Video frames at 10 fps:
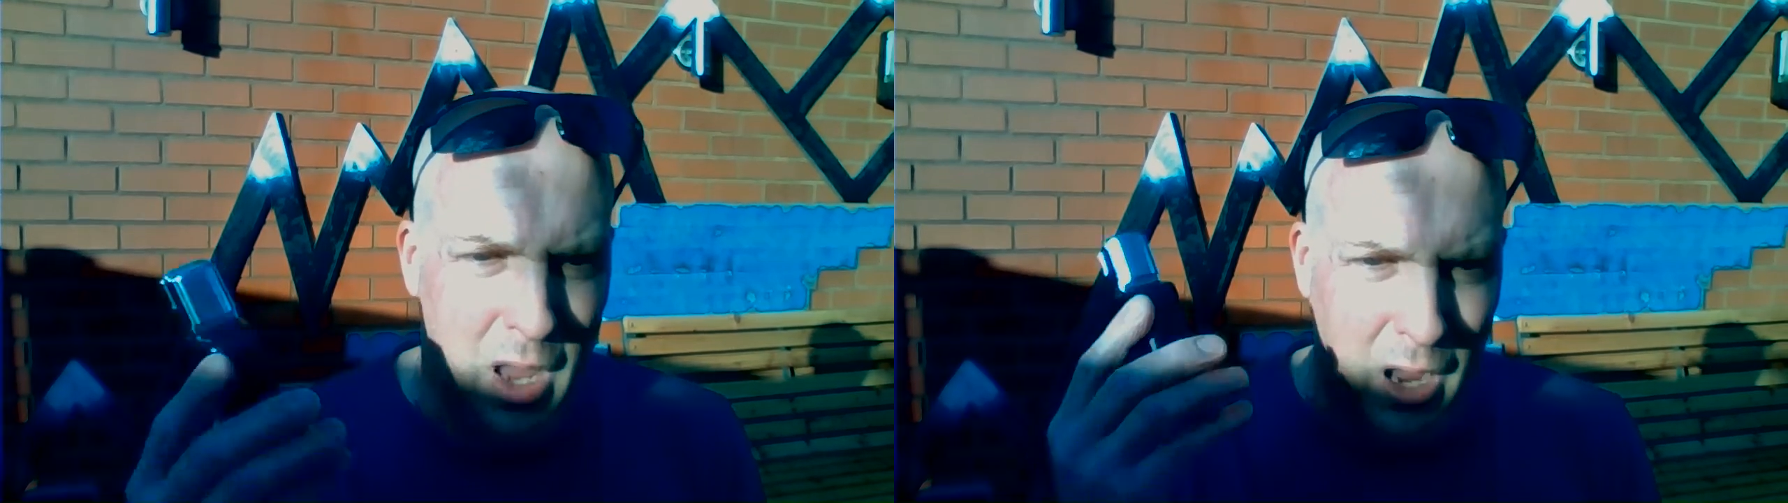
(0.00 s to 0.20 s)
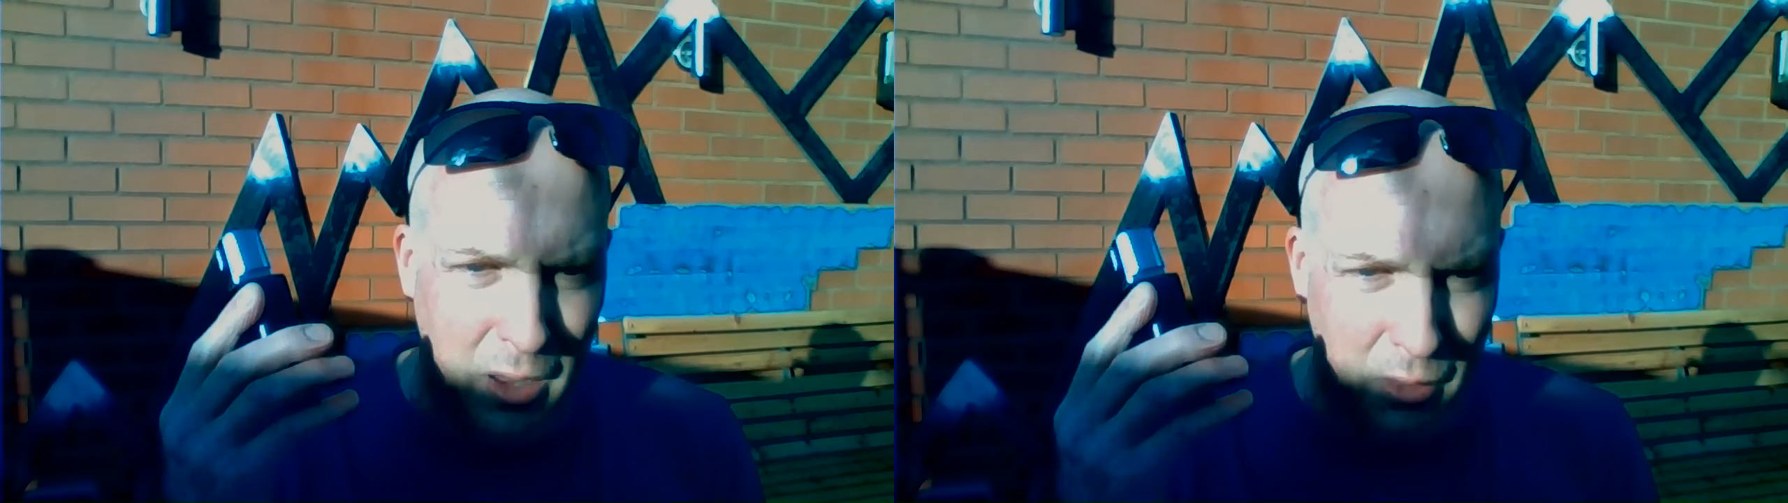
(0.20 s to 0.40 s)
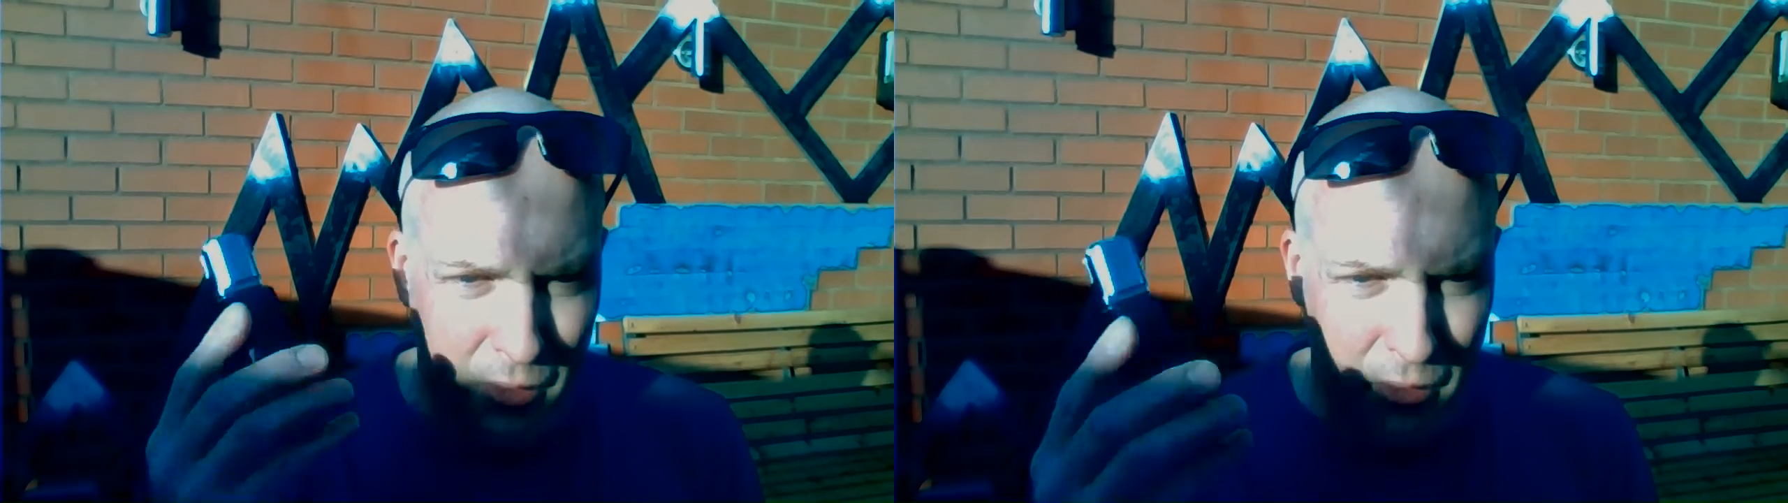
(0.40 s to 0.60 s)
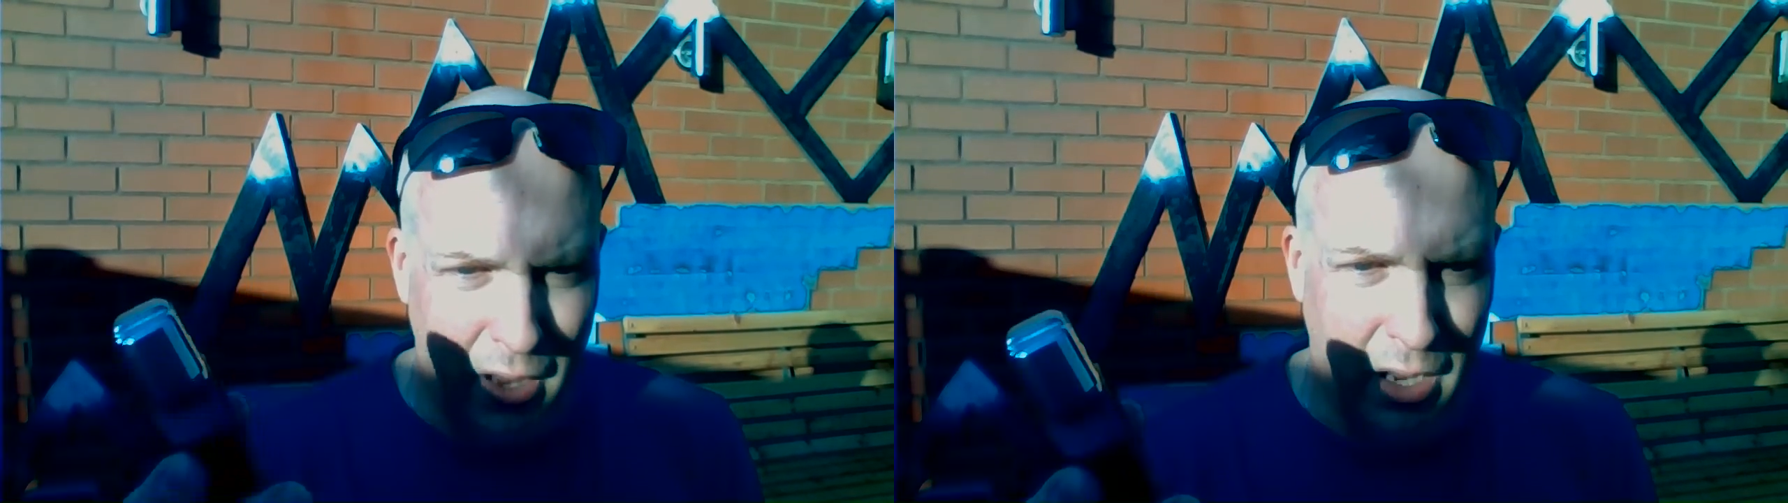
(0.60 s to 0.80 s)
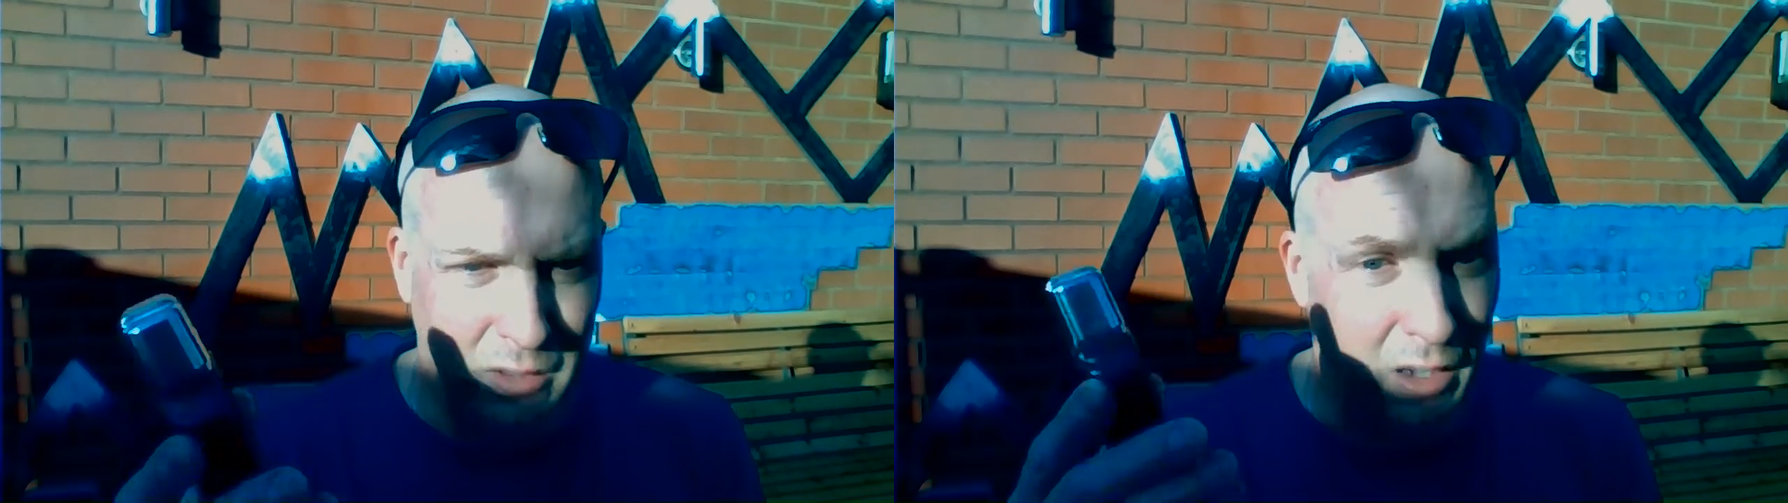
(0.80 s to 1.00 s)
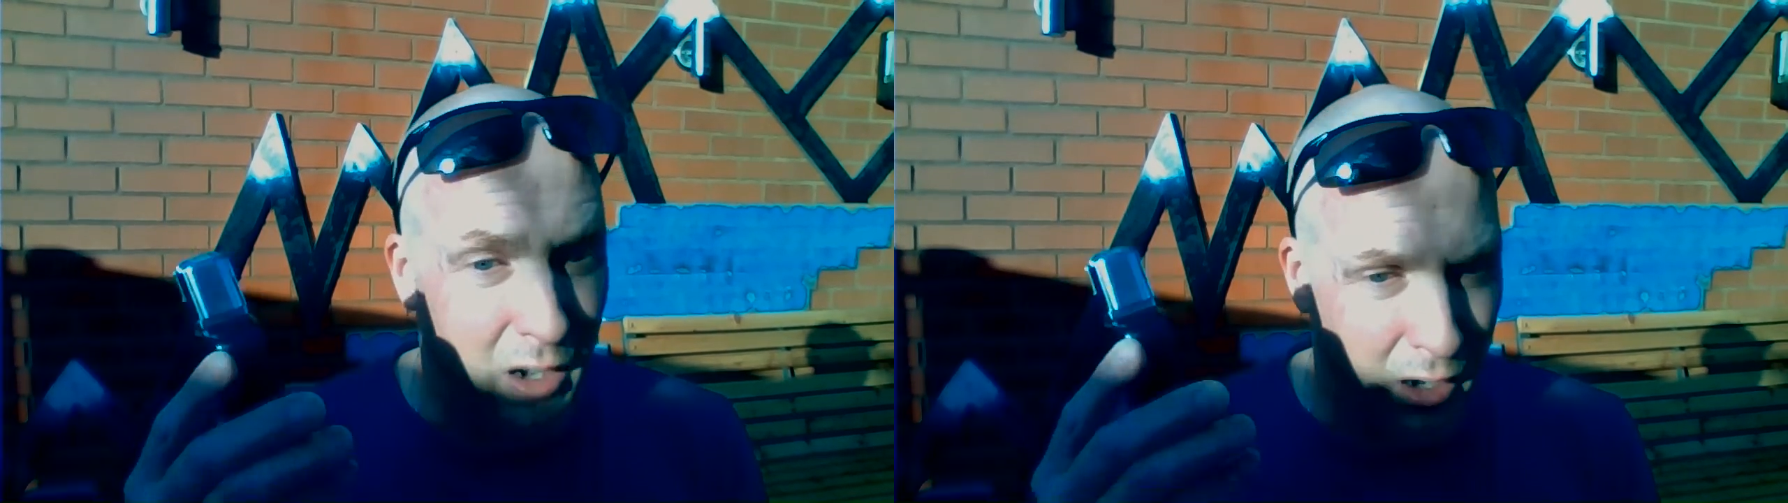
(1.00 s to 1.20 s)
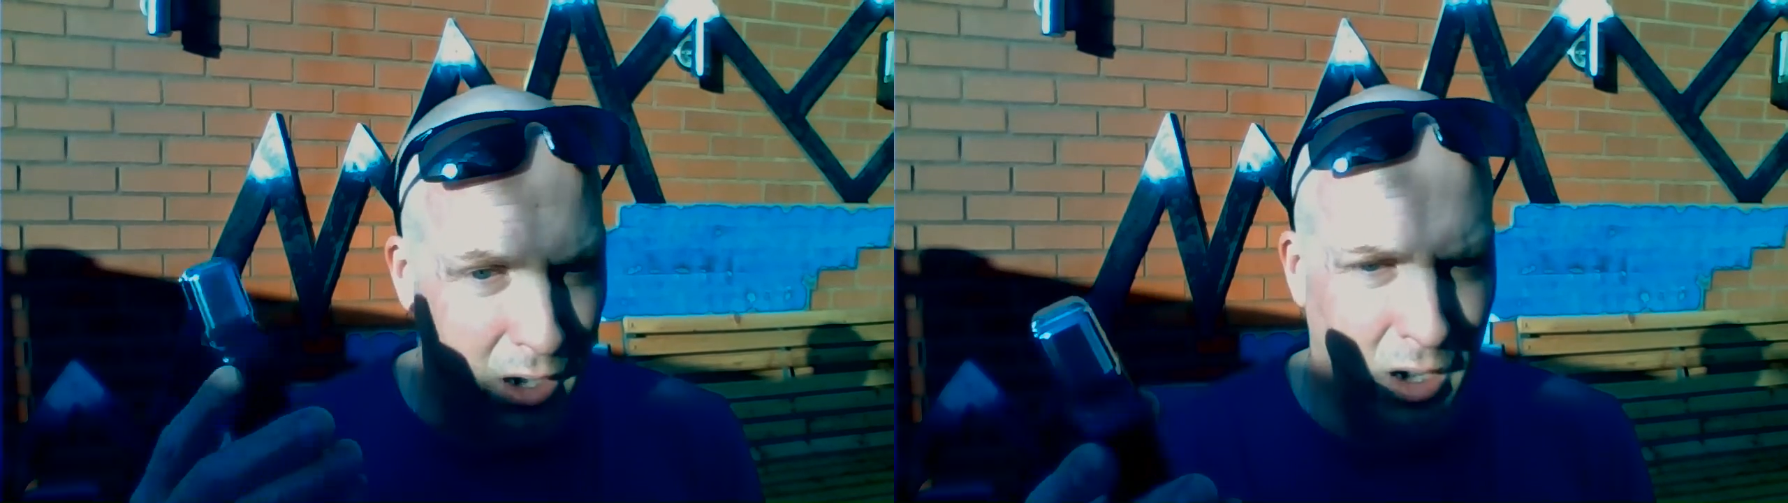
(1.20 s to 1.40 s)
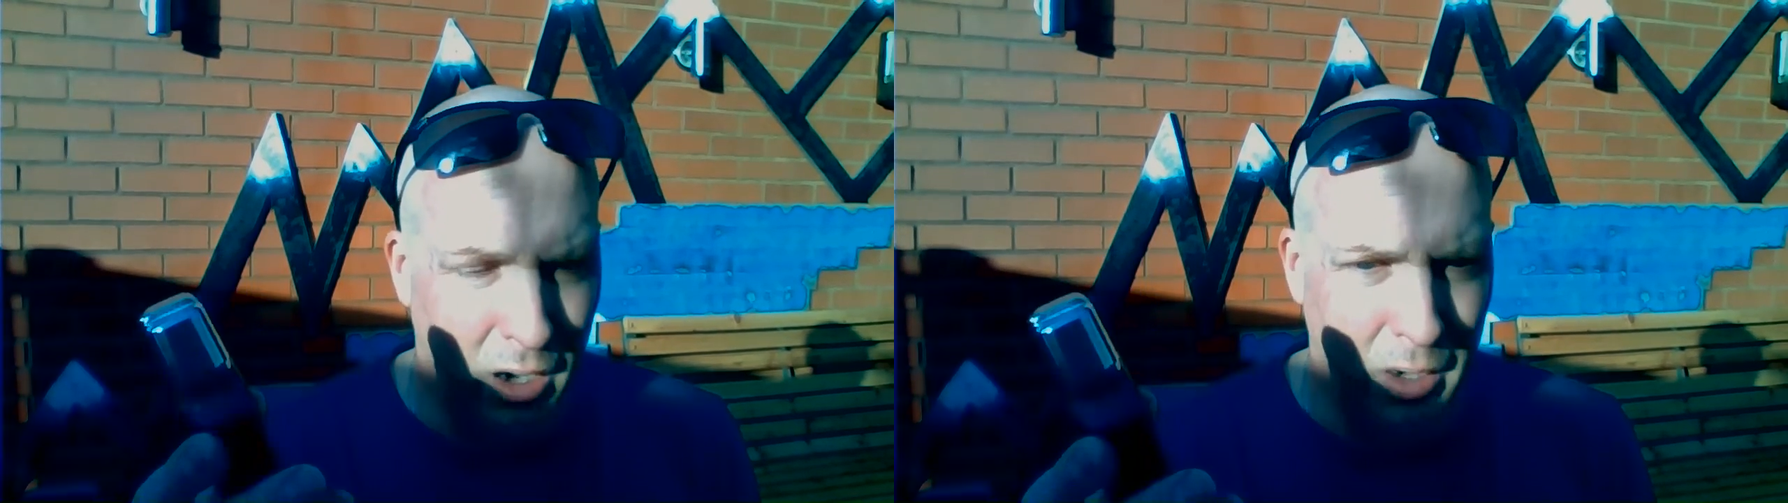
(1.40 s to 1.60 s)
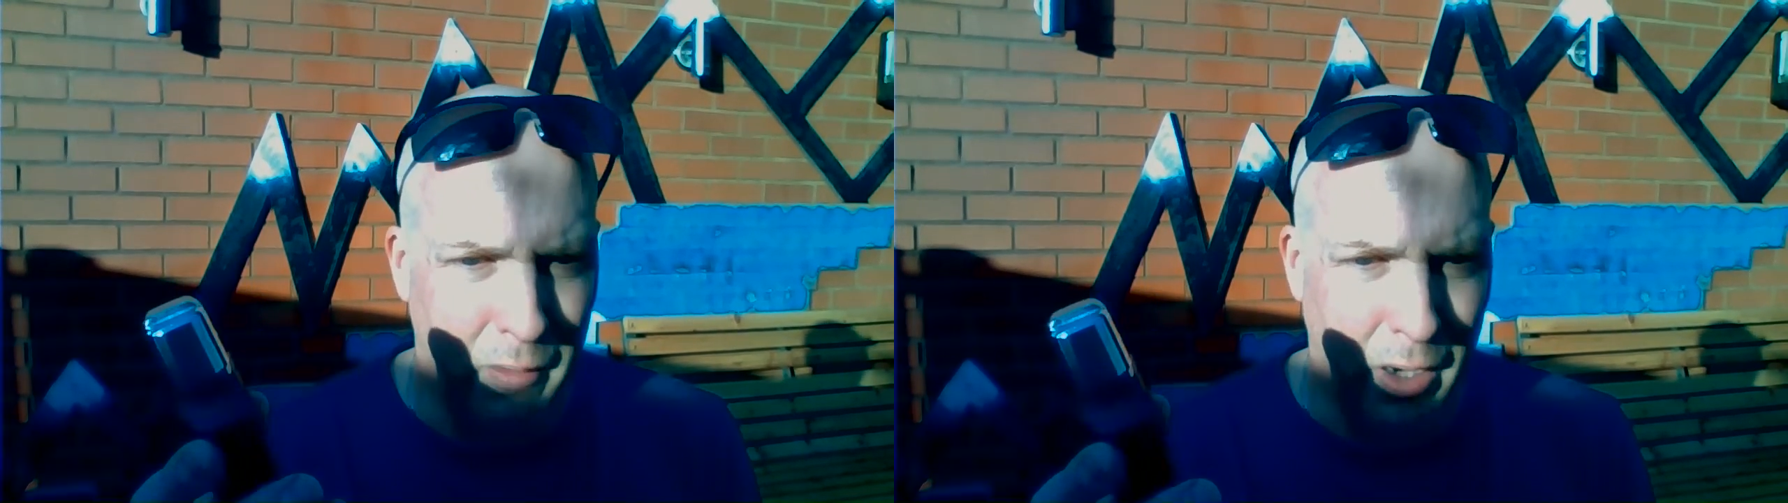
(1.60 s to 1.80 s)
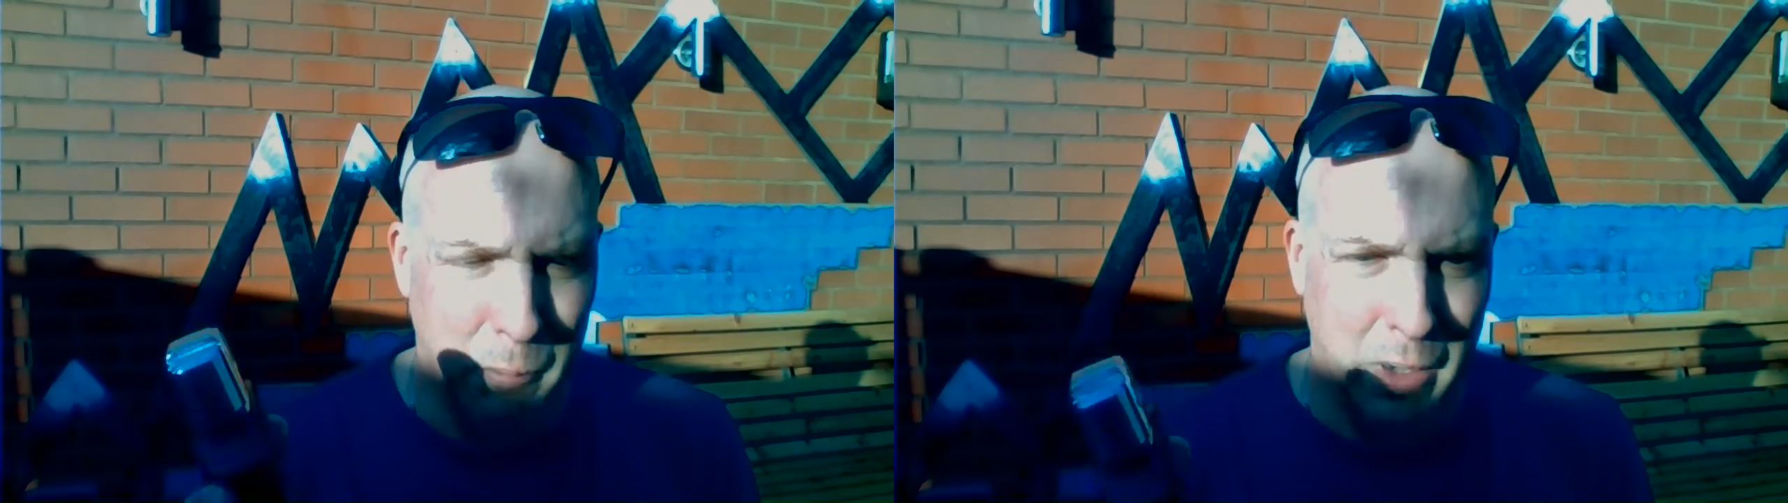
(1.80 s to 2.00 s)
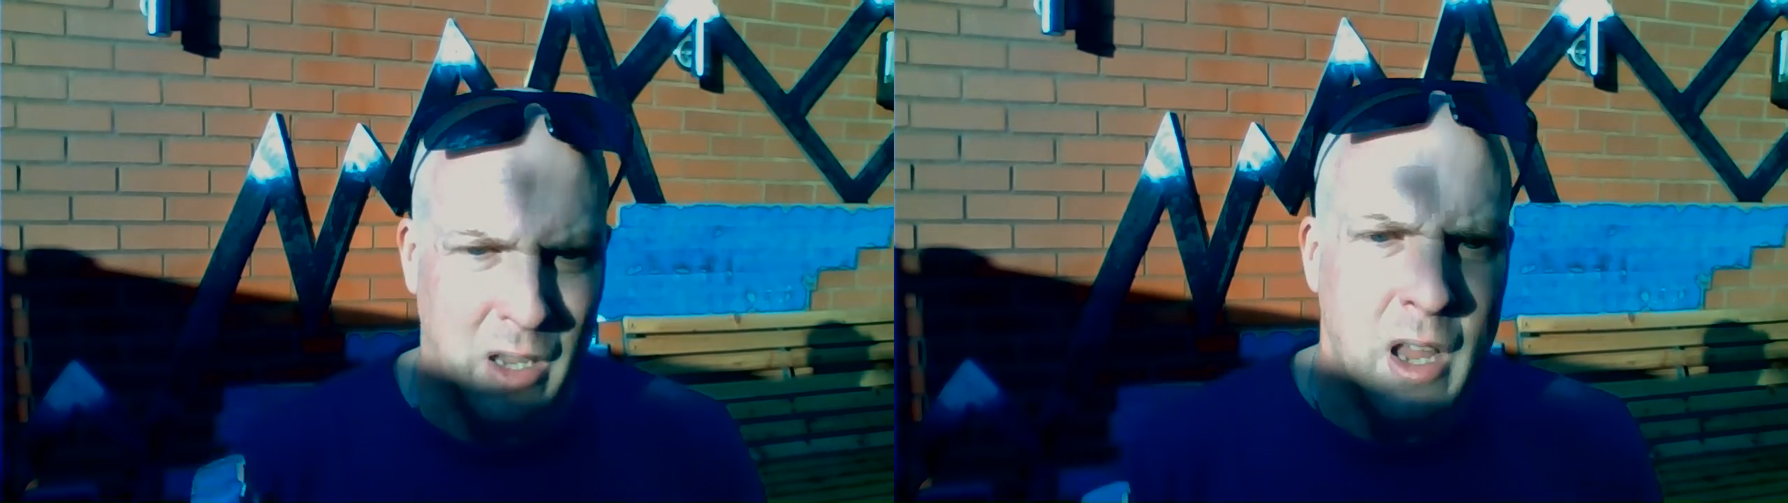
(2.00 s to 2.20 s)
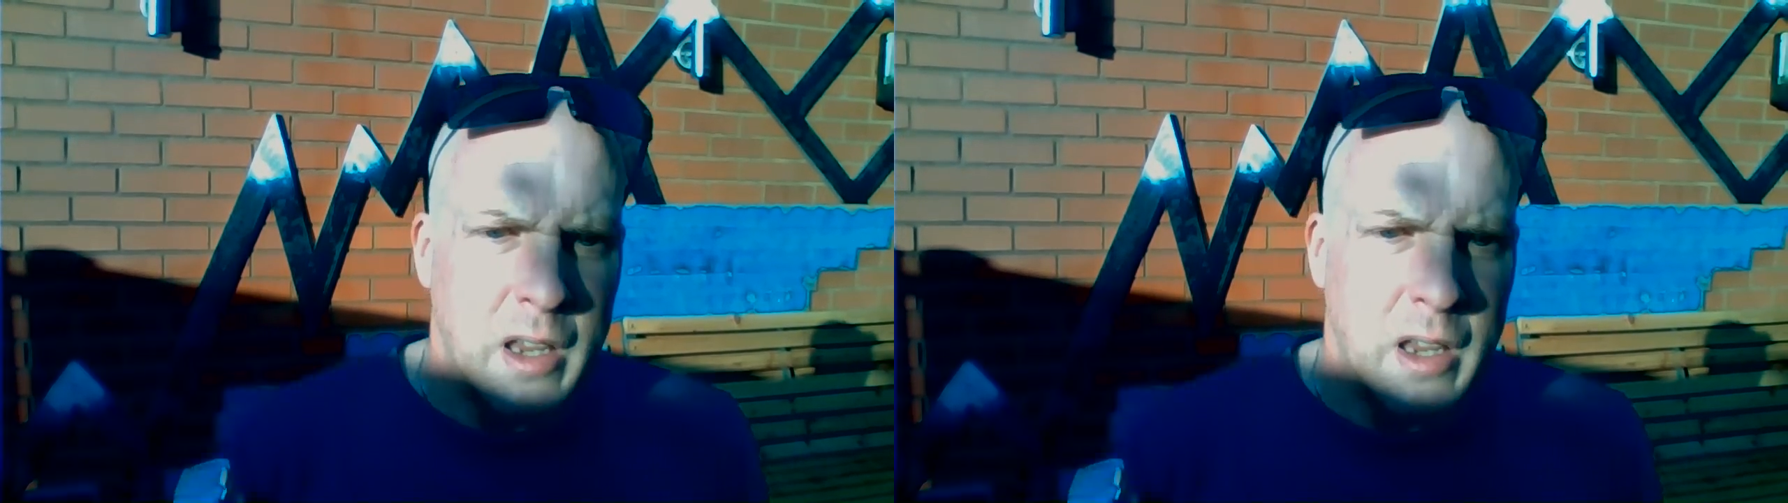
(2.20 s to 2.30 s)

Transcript: and that I highly recommend.